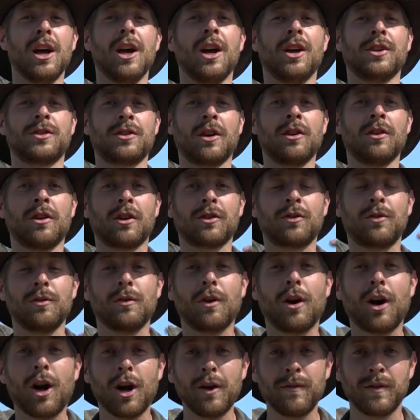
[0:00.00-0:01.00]
so not to
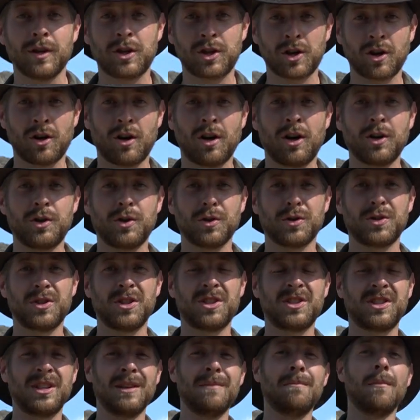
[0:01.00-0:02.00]
overcharge your
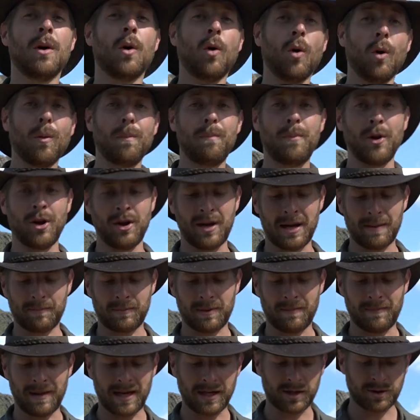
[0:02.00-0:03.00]
system or burn up
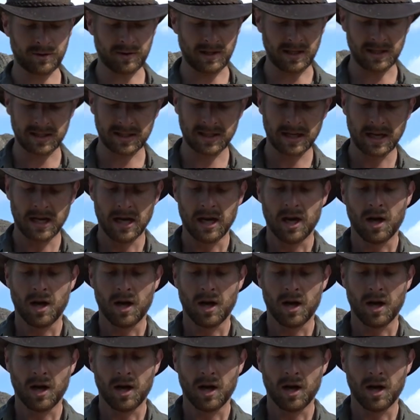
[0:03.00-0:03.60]
the batteries.